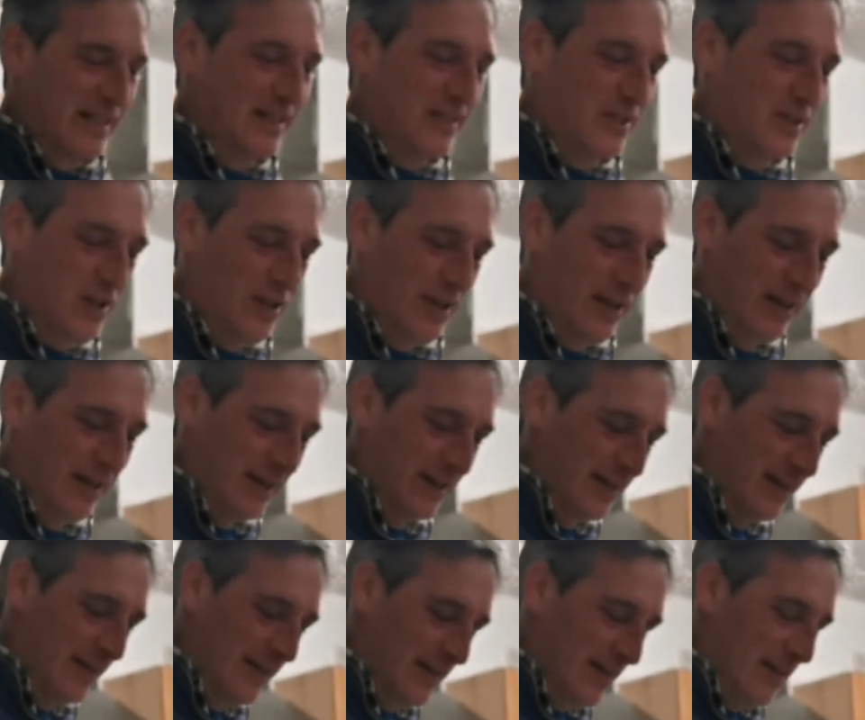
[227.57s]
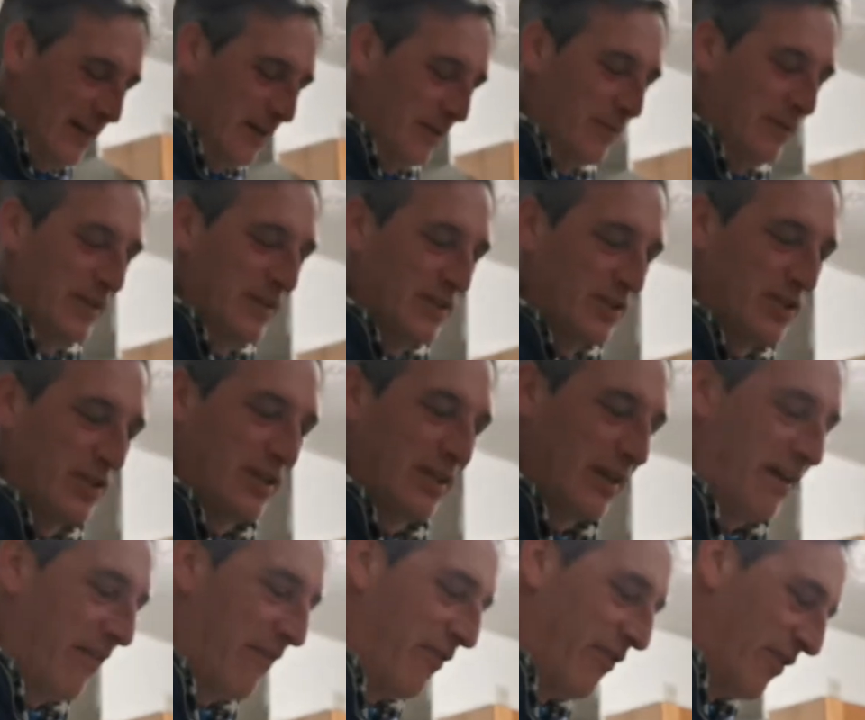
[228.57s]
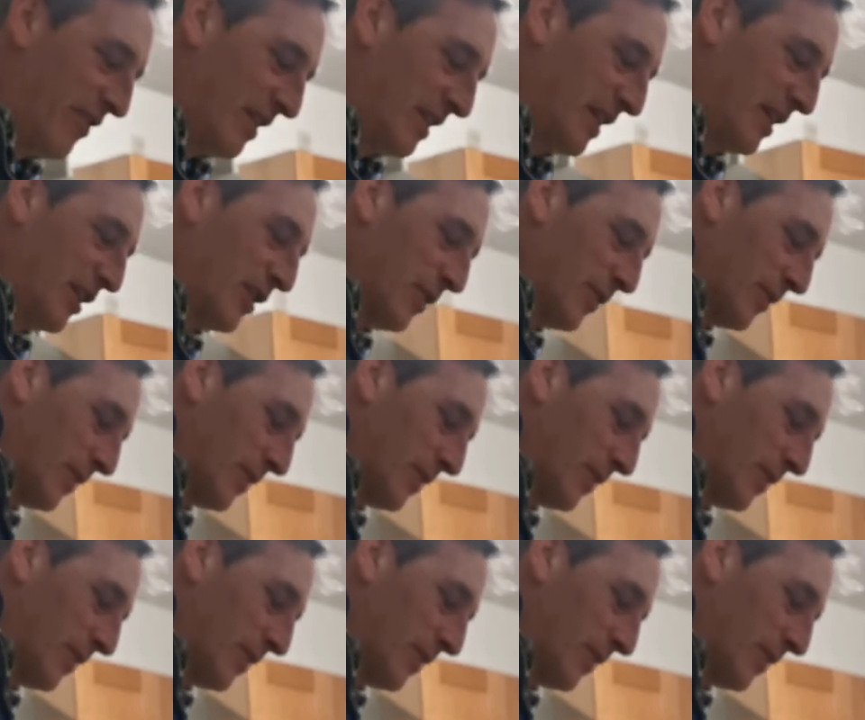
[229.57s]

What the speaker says: each, which I put in the